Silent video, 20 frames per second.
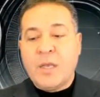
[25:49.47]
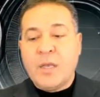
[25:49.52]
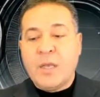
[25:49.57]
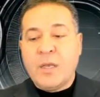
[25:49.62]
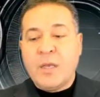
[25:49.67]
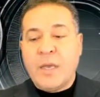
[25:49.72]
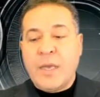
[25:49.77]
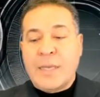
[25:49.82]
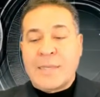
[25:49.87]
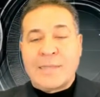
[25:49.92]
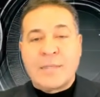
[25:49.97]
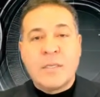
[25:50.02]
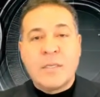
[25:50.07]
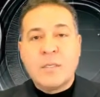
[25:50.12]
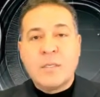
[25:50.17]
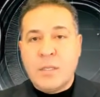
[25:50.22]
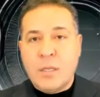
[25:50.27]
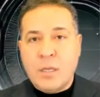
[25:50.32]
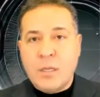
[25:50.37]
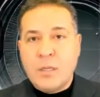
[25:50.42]

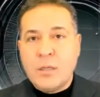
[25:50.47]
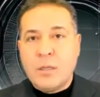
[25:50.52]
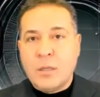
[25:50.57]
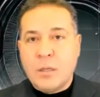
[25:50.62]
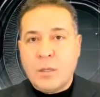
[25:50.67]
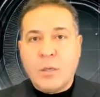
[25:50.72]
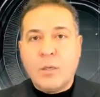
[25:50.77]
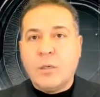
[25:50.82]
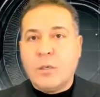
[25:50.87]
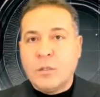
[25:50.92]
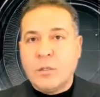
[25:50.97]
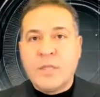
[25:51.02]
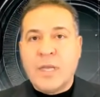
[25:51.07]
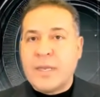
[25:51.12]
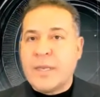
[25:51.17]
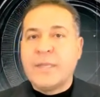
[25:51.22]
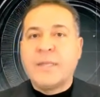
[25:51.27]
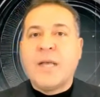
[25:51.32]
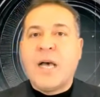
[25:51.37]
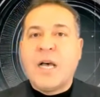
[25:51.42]
existing law
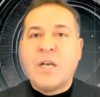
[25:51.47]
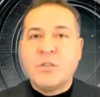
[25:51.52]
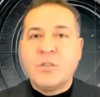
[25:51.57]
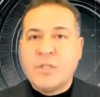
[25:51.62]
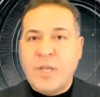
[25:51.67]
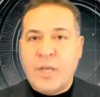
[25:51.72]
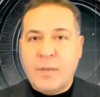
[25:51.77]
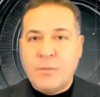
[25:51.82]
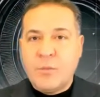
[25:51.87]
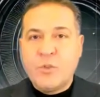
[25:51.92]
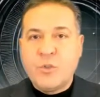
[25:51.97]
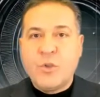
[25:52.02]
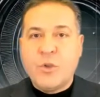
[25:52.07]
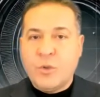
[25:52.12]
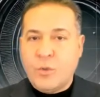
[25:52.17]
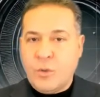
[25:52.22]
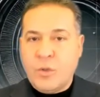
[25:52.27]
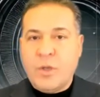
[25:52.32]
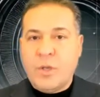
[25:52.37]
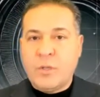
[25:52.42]
that allows them
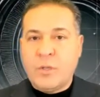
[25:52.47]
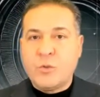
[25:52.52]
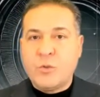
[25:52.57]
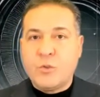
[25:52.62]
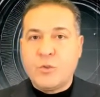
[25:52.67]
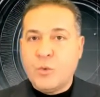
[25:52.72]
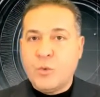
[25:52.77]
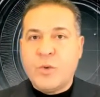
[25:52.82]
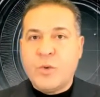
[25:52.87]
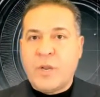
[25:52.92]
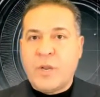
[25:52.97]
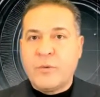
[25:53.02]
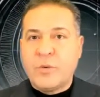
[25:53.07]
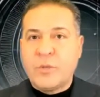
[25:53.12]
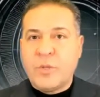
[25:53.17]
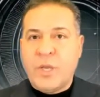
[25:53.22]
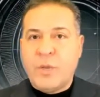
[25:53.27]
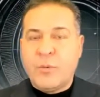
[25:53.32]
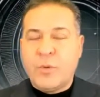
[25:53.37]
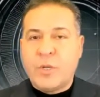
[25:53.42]
to do whatever
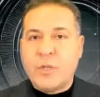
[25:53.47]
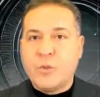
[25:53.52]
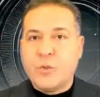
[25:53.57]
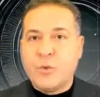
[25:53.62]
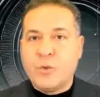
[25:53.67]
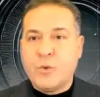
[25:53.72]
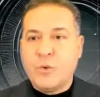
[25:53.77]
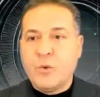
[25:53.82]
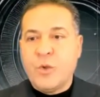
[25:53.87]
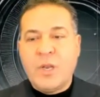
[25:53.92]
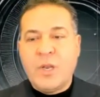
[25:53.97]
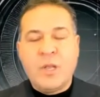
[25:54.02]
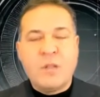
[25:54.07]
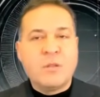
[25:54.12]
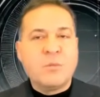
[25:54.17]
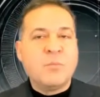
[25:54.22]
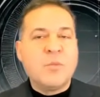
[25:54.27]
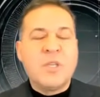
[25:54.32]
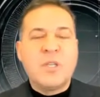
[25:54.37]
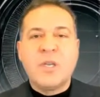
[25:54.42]
they want to do, and then
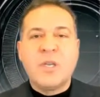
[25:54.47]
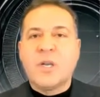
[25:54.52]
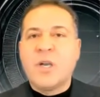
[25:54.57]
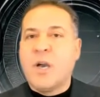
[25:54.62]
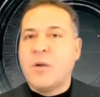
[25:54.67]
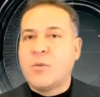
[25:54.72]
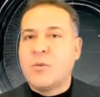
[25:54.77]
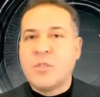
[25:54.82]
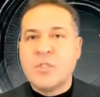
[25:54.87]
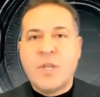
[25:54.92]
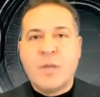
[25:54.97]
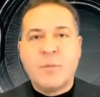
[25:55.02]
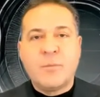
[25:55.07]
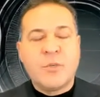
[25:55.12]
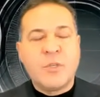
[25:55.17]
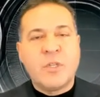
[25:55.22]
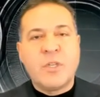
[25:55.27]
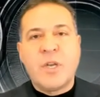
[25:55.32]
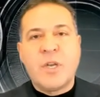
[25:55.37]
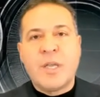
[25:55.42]
the media covers them
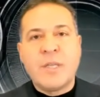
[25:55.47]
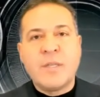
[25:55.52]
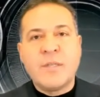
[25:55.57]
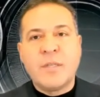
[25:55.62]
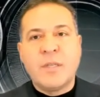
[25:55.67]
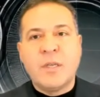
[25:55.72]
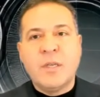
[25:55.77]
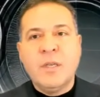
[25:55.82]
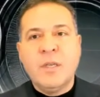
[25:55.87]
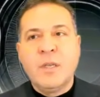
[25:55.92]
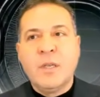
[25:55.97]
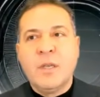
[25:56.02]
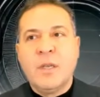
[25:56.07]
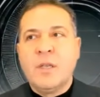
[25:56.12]
really nicely.